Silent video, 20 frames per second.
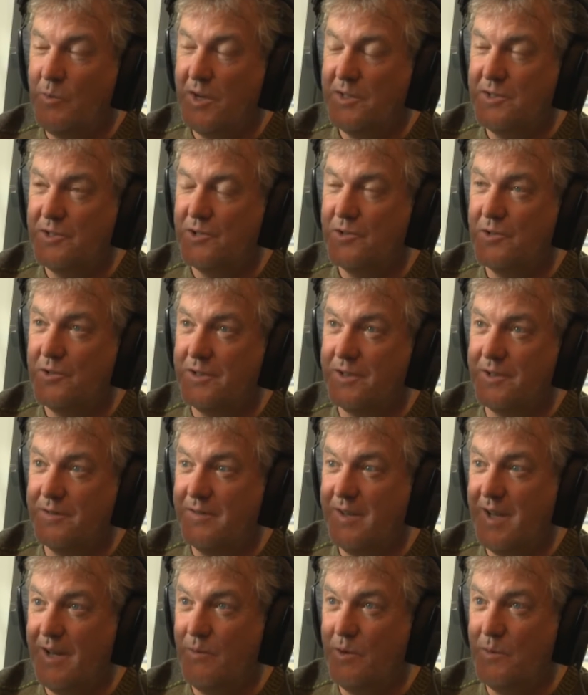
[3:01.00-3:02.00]
It was sort
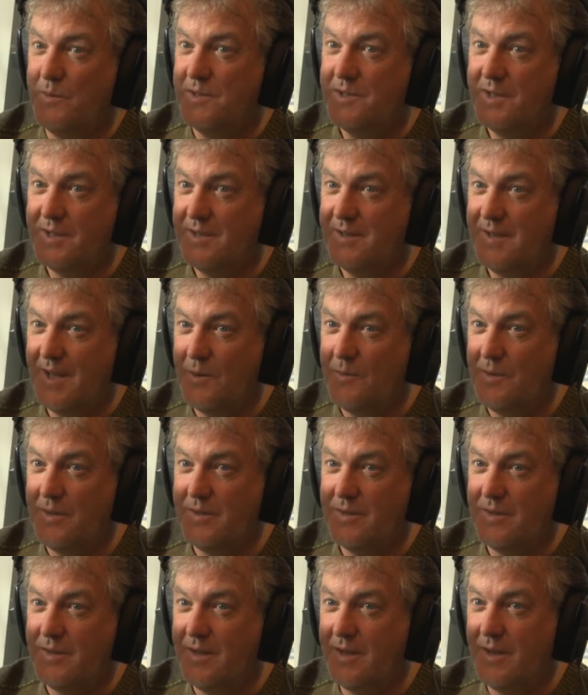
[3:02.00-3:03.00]
of, yeah. We were sitting there
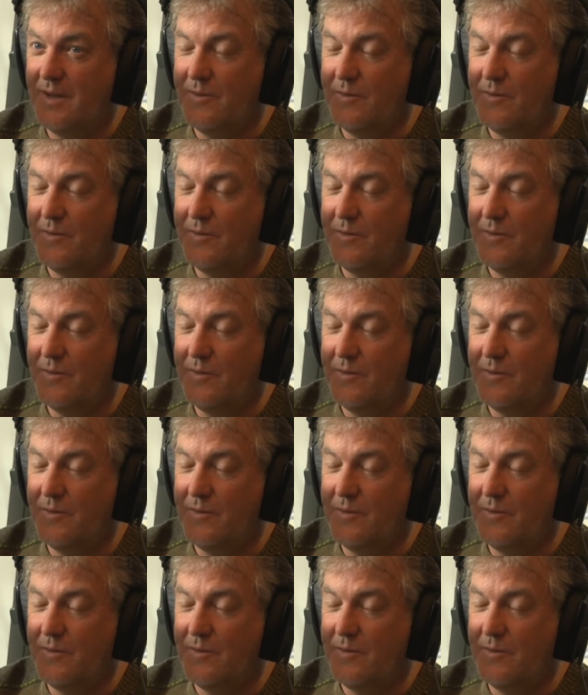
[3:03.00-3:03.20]
with